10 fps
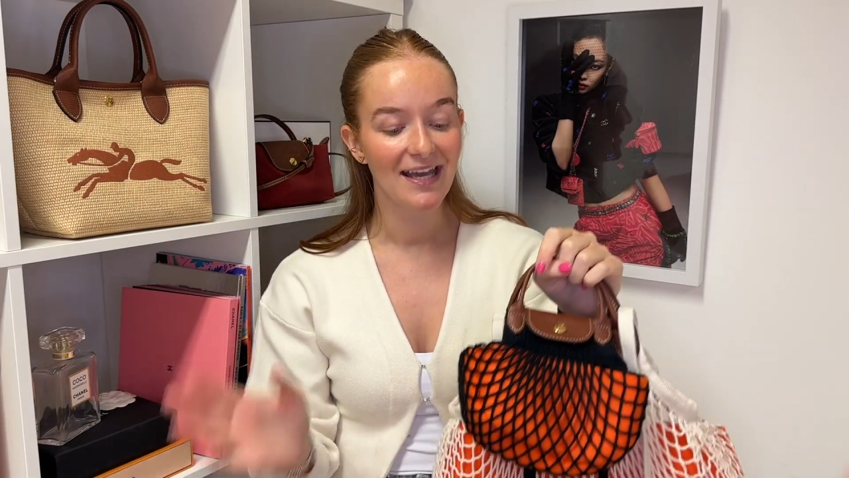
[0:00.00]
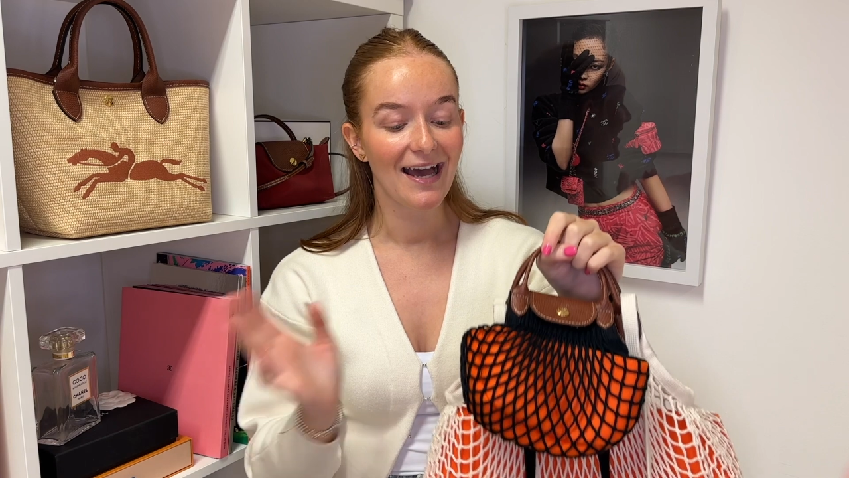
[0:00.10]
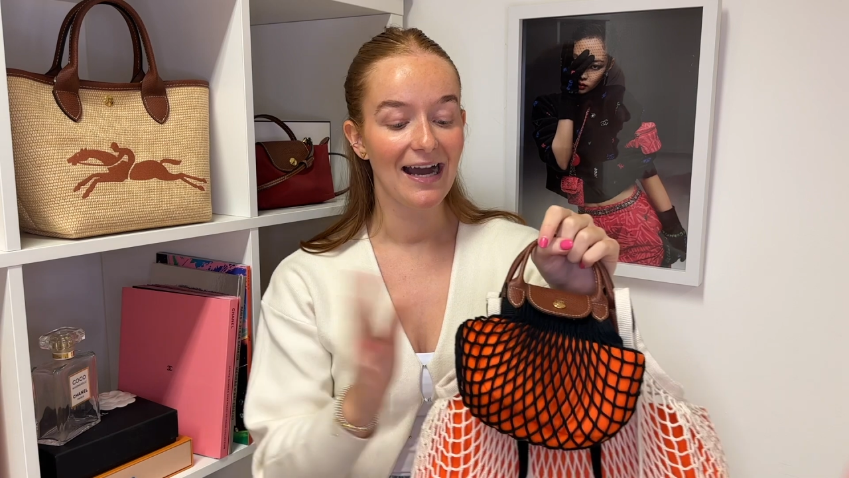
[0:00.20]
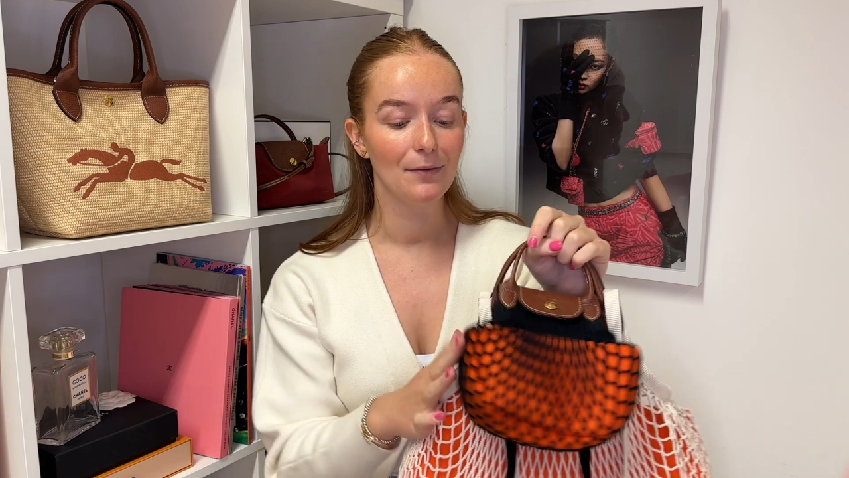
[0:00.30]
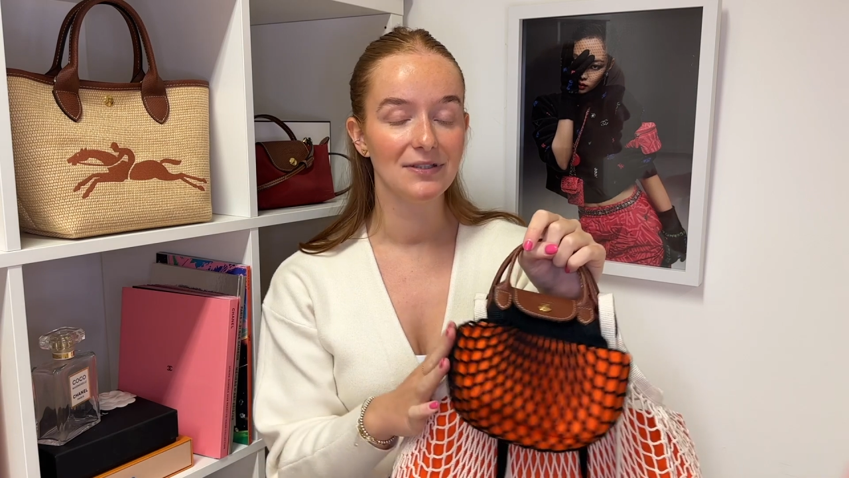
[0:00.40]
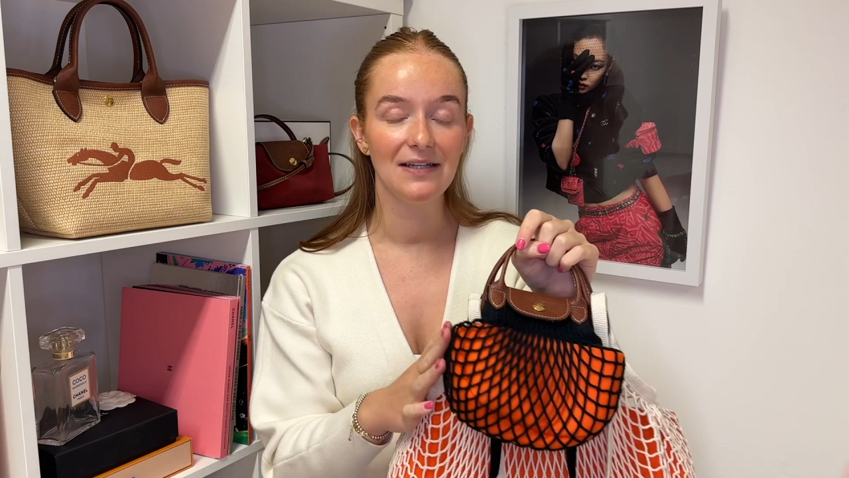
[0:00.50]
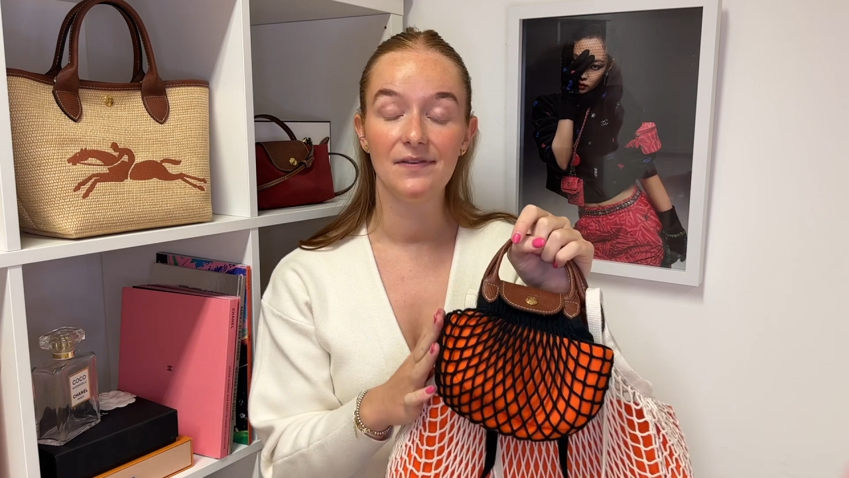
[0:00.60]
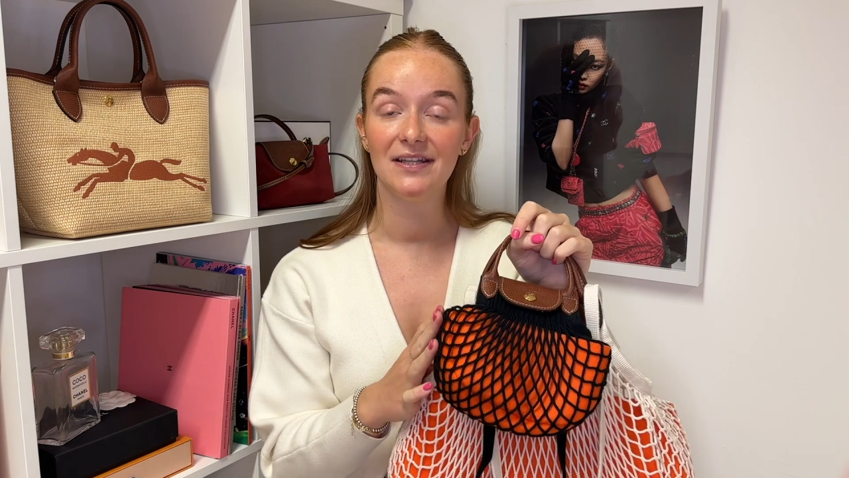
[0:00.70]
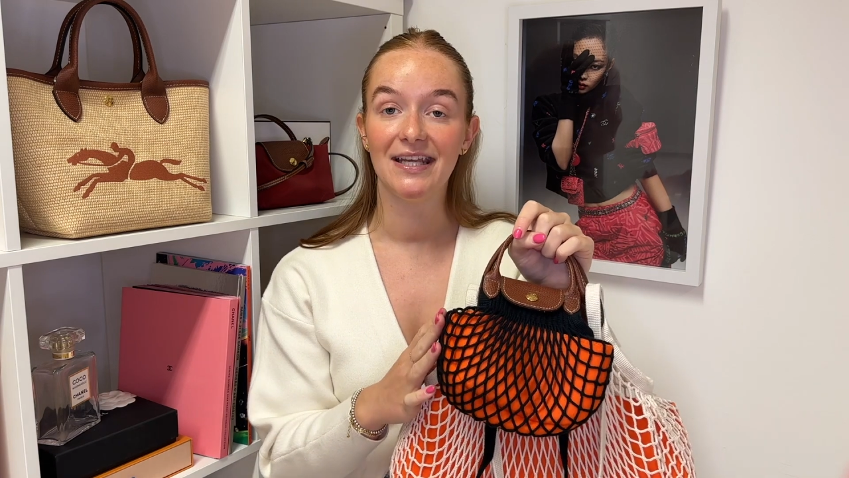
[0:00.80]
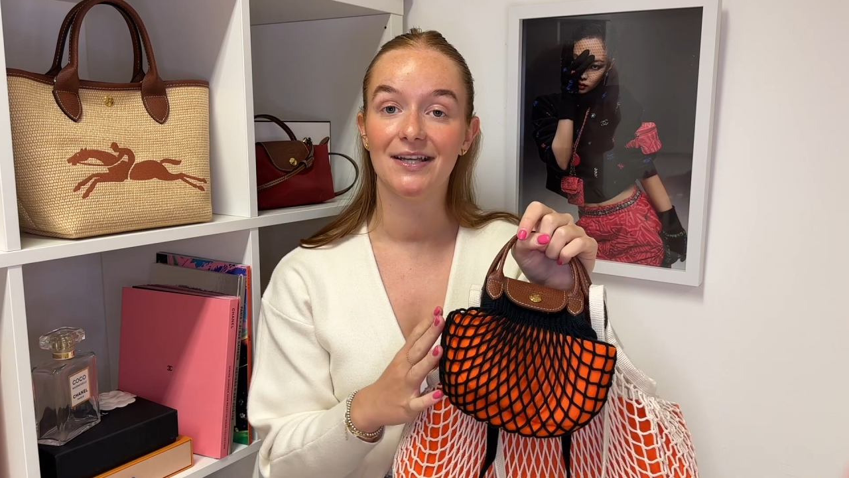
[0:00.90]
I will leave
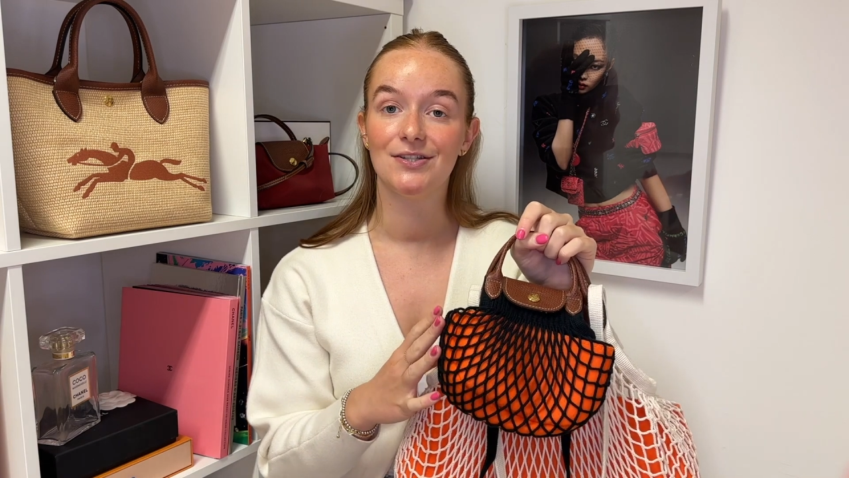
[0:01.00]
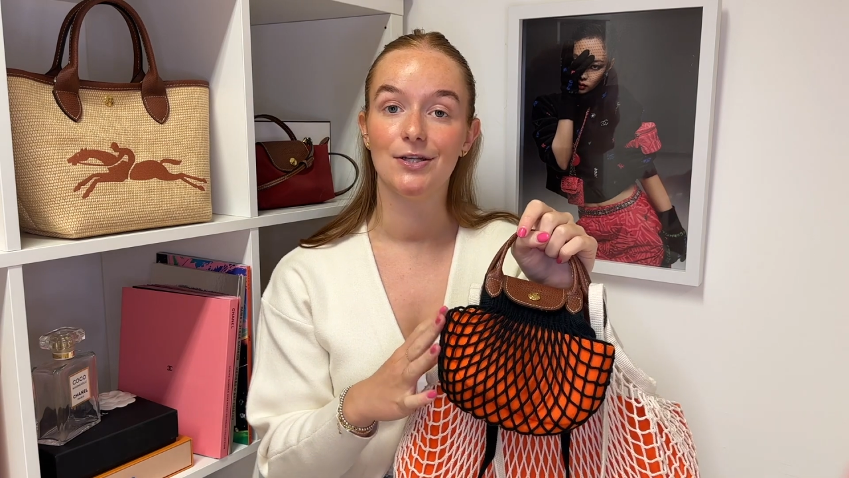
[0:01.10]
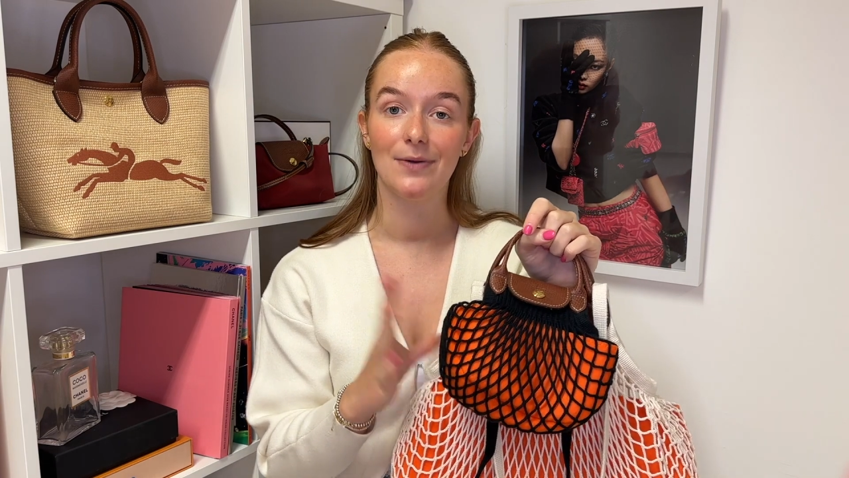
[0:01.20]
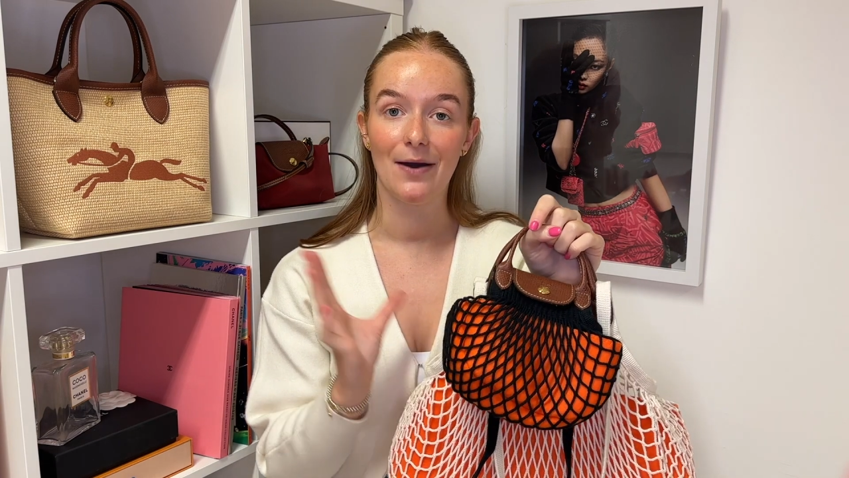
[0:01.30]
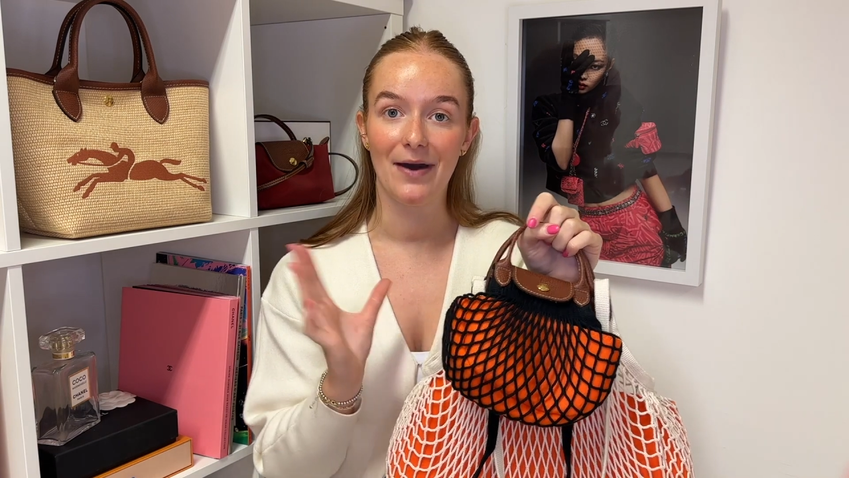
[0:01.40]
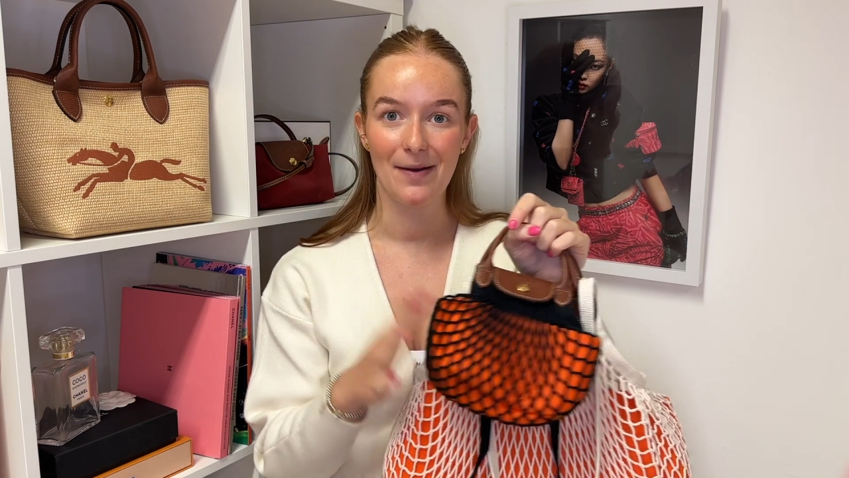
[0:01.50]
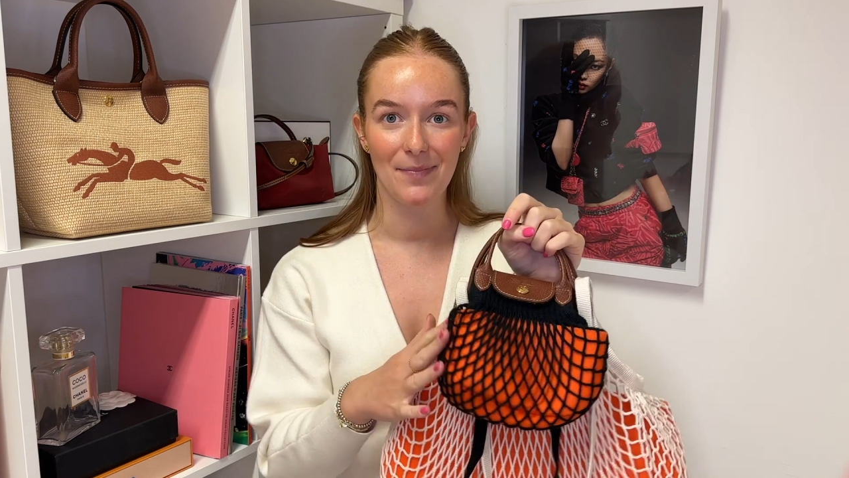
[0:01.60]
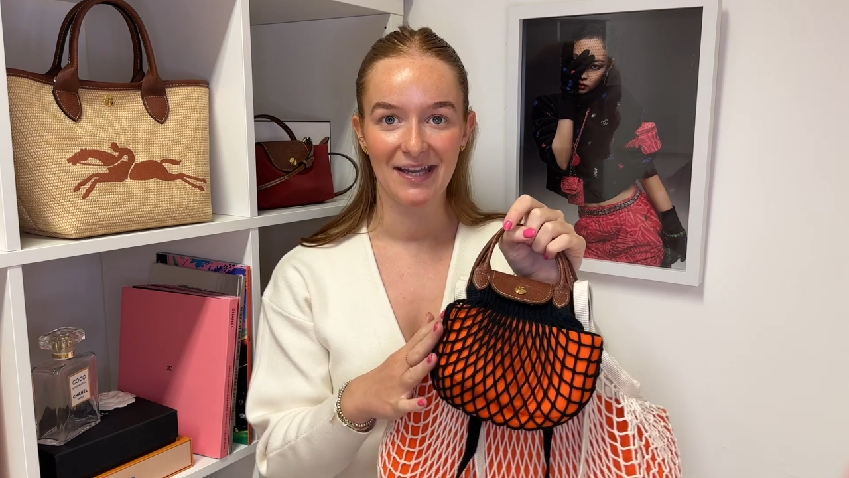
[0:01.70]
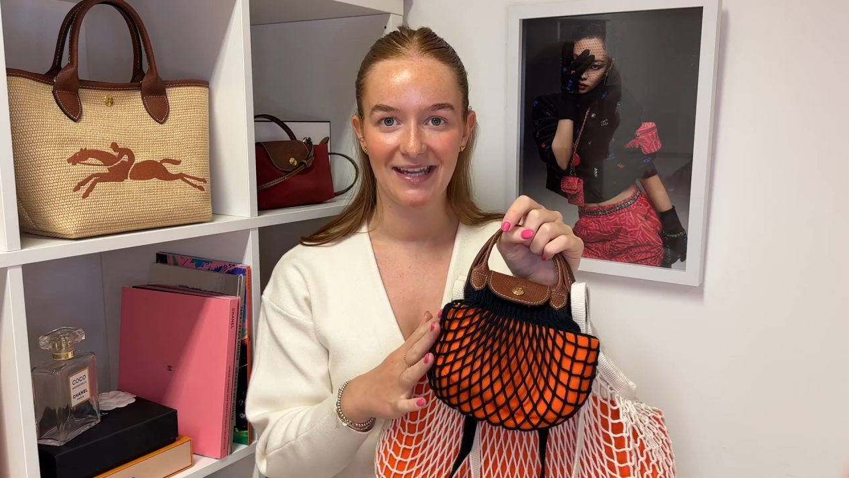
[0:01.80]
the link to our handbag